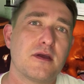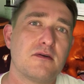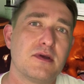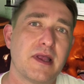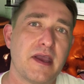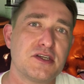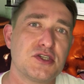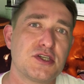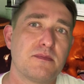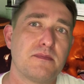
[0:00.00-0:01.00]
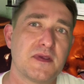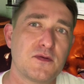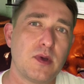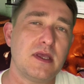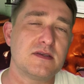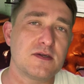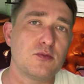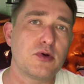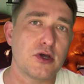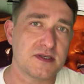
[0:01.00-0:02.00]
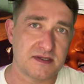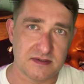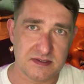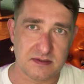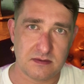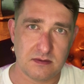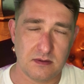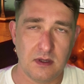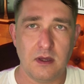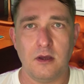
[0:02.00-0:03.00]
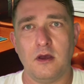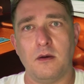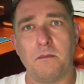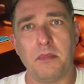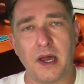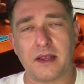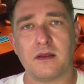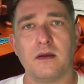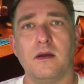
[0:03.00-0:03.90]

a relationship between two persons, but